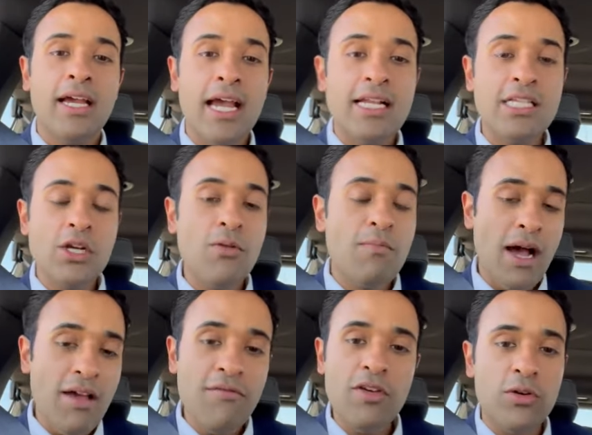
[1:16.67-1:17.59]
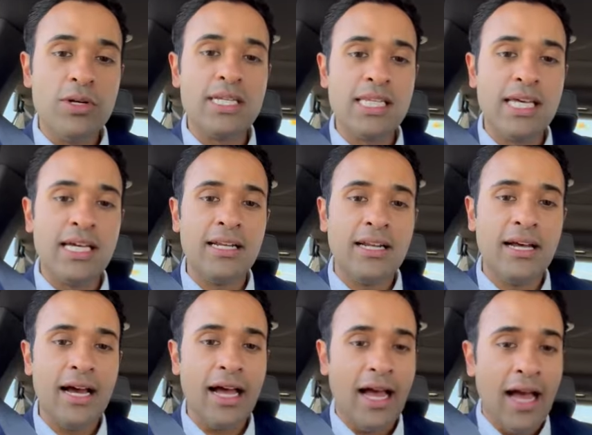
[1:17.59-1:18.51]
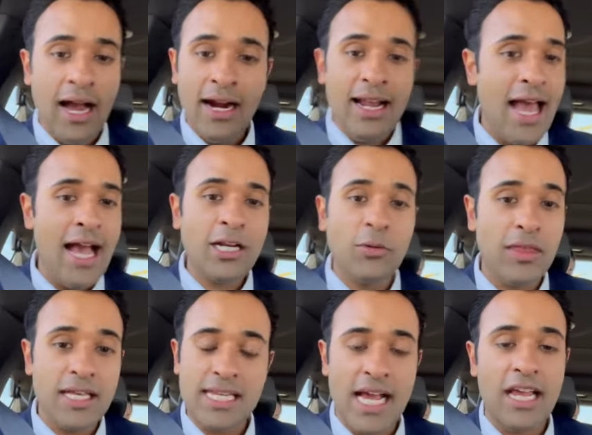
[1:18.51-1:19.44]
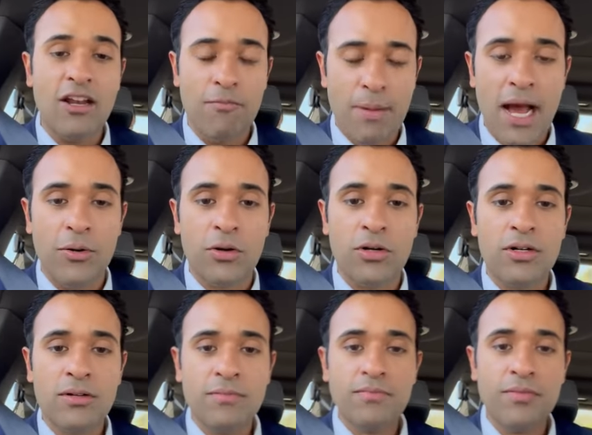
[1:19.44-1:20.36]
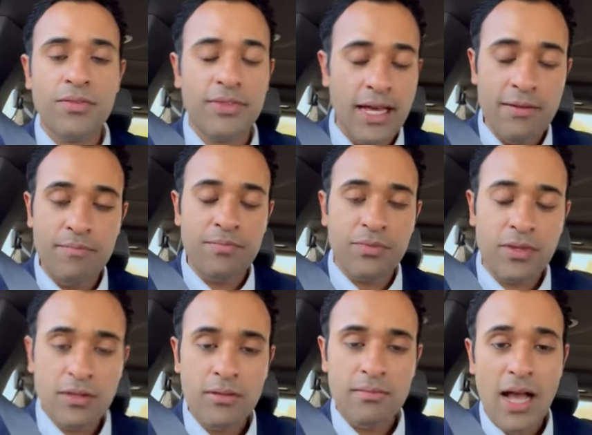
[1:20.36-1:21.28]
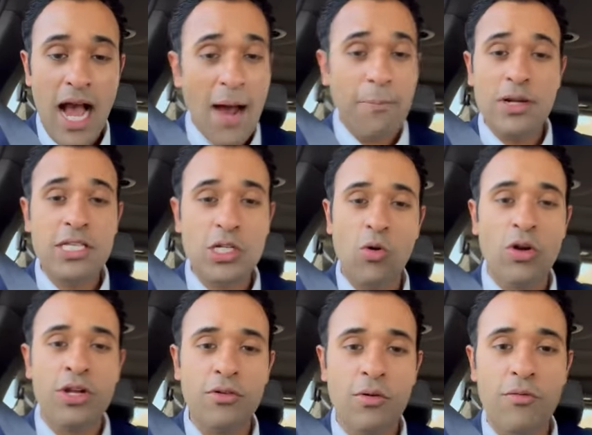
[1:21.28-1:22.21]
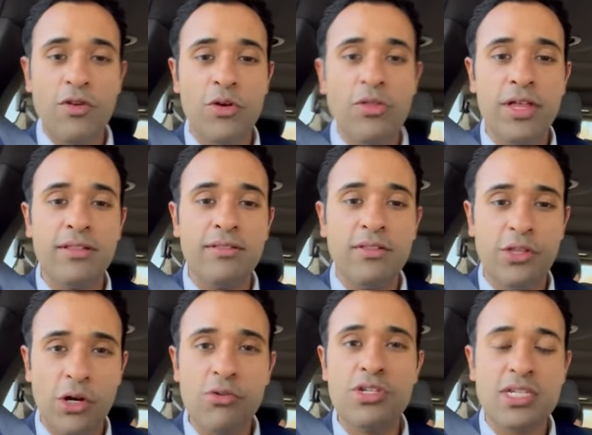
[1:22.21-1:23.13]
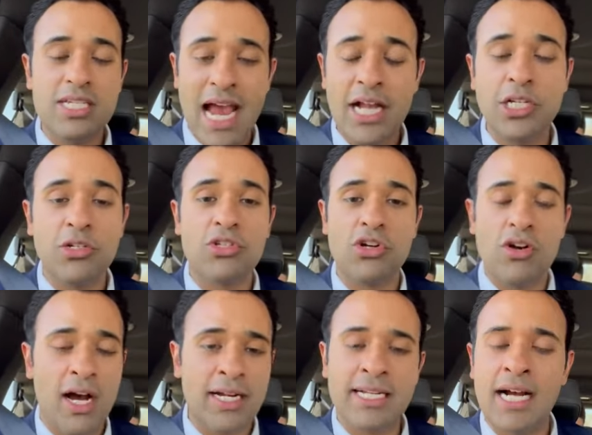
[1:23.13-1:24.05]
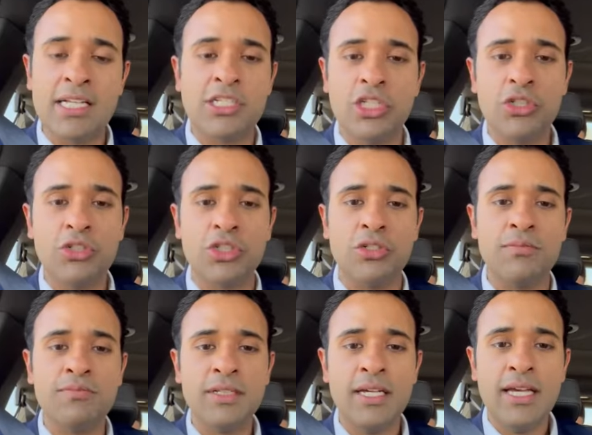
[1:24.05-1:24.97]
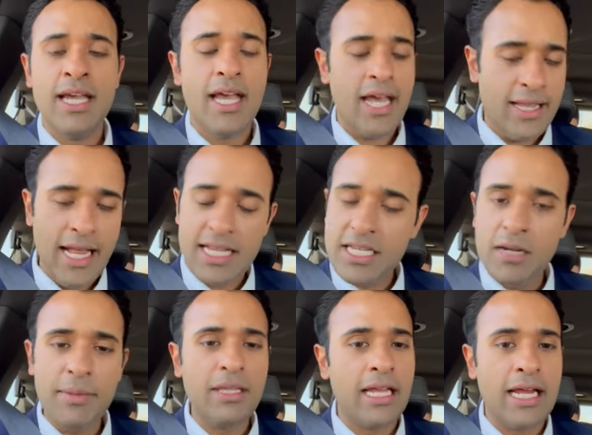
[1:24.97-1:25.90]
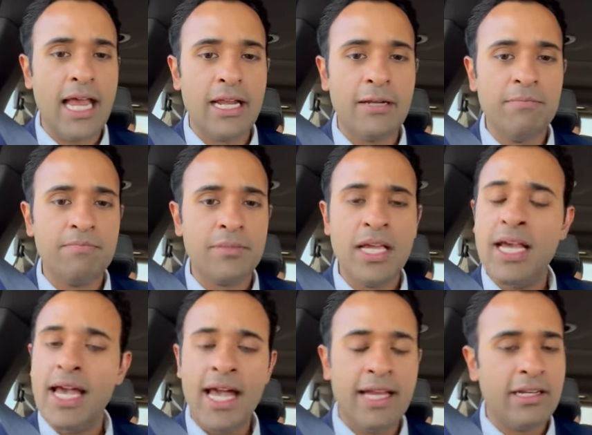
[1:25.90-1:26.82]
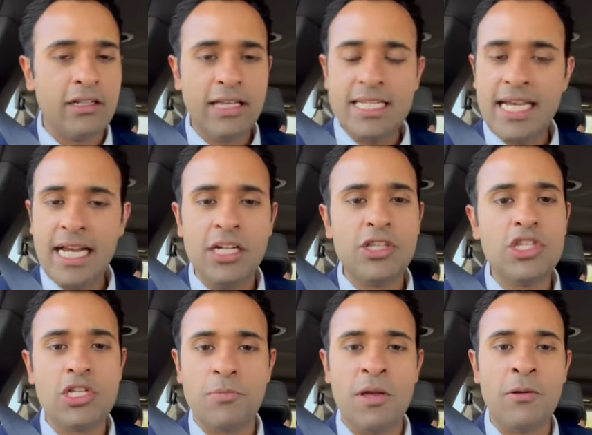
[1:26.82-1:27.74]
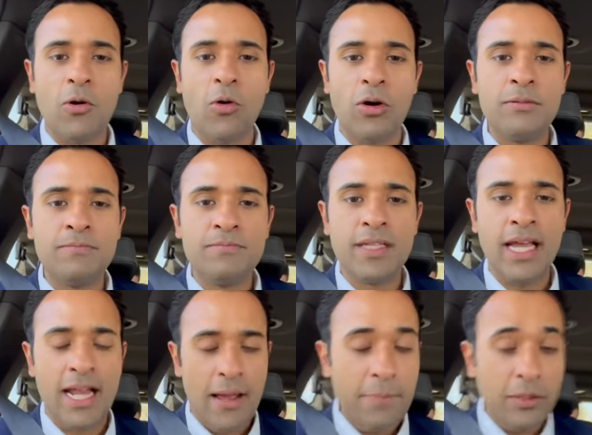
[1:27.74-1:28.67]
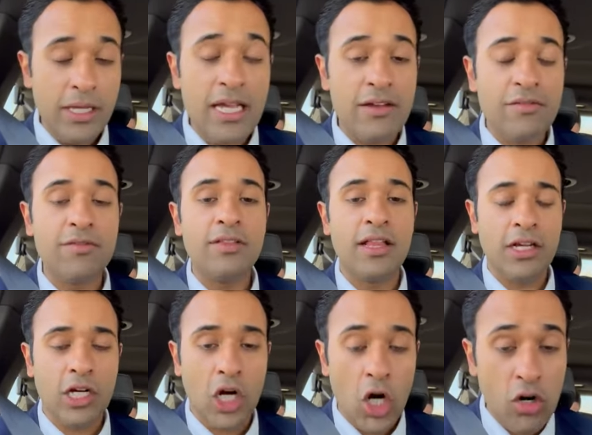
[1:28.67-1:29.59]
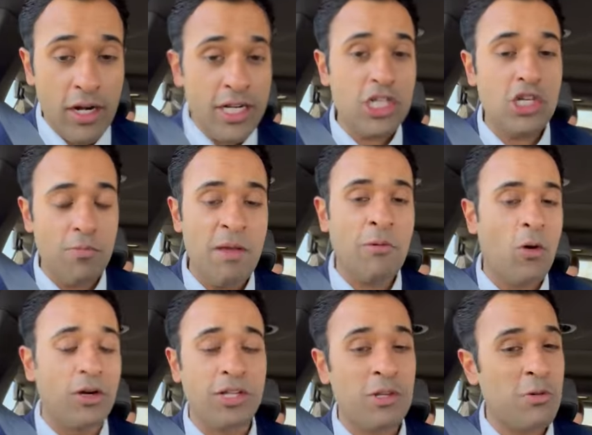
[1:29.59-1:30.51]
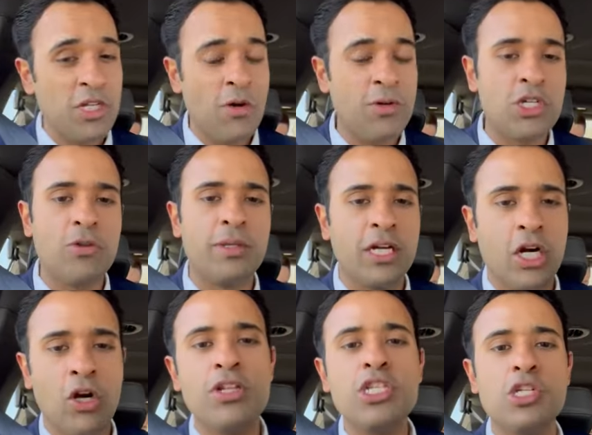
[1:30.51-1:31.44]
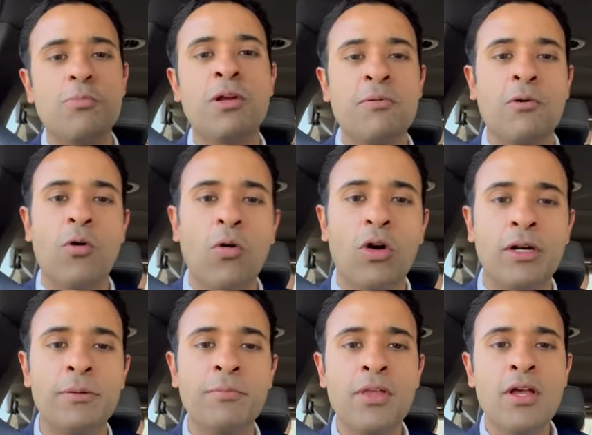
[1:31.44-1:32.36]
And so my view is that I'm going to act with executive power that operates according to a view that those statutes are unconstitutional. And that's going to be litigated and it'll get taken to the Supreme Court. And I believe that the current Supreme Court, this wasn't always true, but the current Supreme Court